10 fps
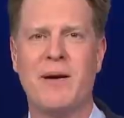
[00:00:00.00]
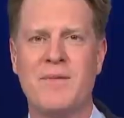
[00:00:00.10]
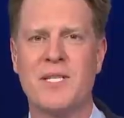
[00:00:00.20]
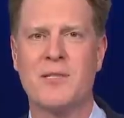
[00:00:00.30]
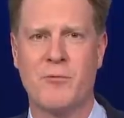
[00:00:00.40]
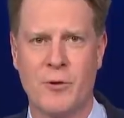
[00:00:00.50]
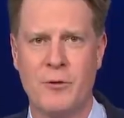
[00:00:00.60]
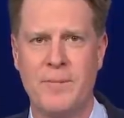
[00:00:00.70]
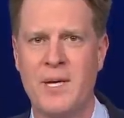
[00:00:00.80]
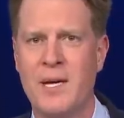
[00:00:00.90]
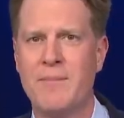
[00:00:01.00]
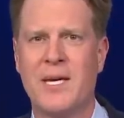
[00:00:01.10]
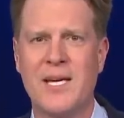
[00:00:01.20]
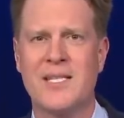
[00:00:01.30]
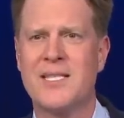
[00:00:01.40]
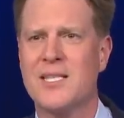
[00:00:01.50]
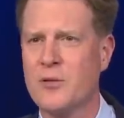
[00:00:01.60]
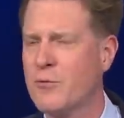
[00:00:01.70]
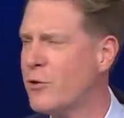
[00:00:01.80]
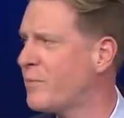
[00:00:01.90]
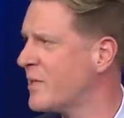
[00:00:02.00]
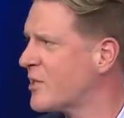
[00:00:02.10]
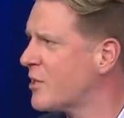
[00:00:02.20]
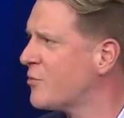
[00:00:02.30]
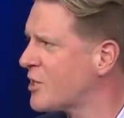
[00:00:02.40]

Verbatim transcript: of this group, because this group is so